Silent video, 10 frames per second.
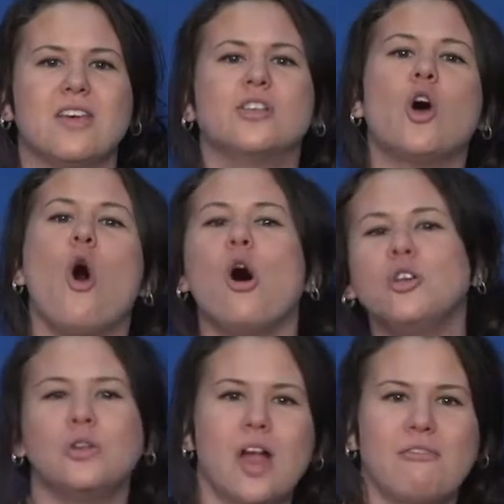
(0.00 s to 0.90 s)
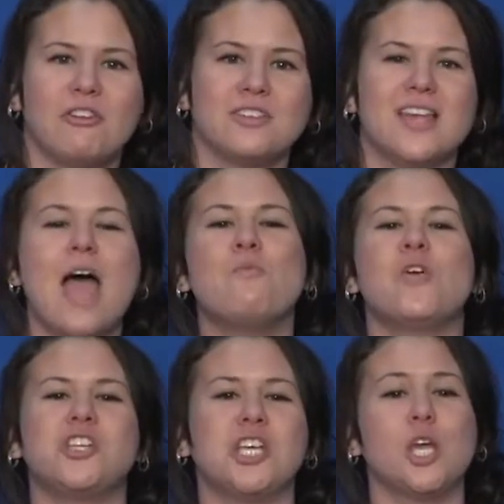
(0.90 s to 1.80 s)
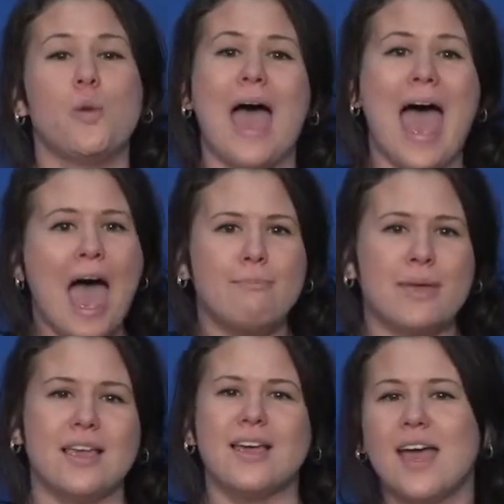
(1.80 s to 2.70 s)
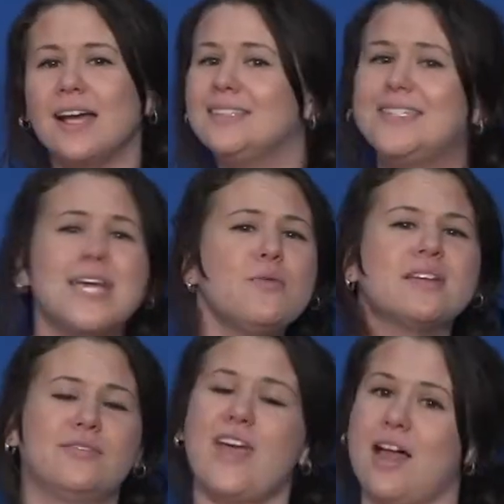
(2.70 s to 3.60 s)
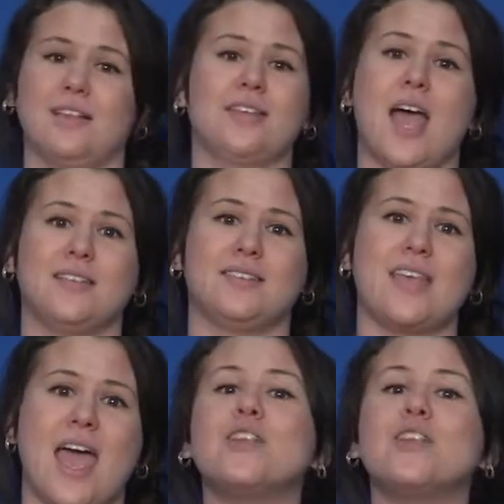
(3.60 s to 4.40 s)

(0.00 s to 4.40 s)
To all you lovers, I'm wishing you a happy, dearest Valentine's Day.